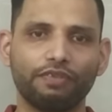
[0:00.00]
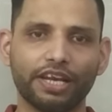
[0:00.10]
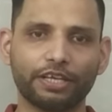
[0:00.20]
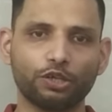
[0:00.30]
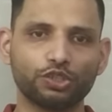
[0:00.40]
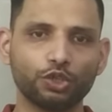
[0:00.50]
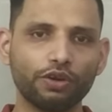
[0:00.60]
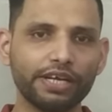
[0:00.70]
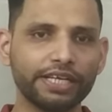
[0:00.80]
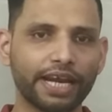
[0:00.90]
Well you can
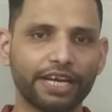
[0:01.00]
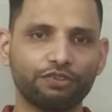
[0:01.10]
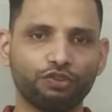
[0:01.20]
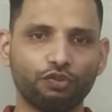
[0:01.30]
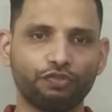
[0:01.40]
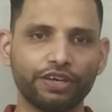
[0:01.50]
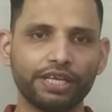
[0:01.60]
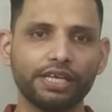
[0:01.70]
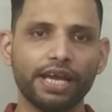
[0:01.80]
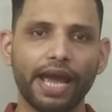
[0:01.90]
surely try it for
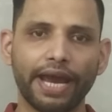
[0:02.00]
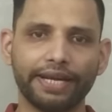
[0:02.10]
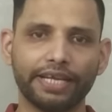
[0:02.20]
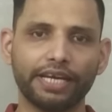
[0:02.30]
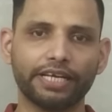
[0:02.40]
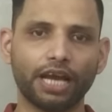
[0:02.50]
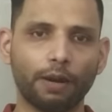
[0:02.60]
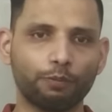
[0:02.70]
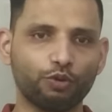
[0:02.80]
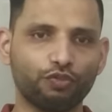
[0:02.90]
free and delete
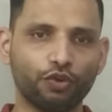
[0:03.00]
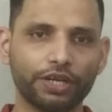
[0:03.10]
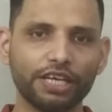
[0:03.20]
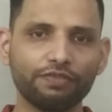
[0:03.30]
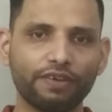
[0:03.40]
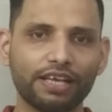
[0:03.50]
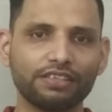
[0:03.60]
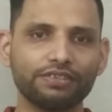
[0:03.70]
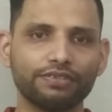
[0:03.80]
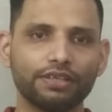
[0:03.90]
up to 14
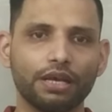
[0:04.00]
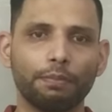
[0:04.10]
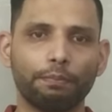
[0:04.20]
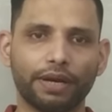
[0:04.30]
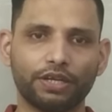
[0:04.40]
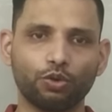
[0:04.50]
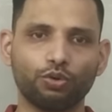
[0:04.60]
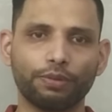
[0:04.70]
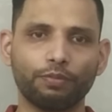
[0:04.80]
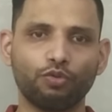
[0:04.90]
files but
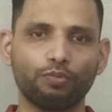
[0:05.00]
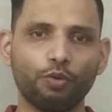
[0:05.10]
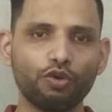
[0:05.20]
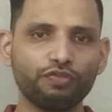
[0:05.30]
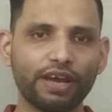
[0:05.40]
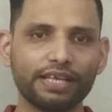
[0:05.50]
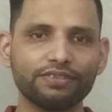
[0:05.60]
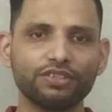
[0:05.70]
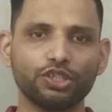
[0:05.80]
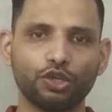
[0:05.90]
to remove more
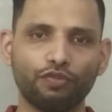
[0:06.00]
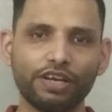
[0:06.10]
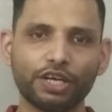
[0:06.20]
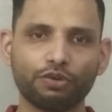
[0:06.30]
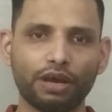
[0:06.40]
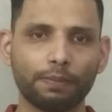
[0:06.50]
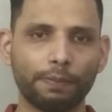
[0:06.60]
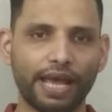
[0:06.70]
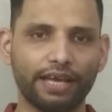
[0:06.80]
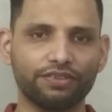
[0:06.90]
files, you will require
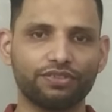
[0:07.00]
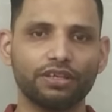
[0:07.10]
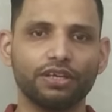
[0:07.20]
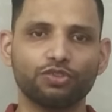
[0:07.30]
plans.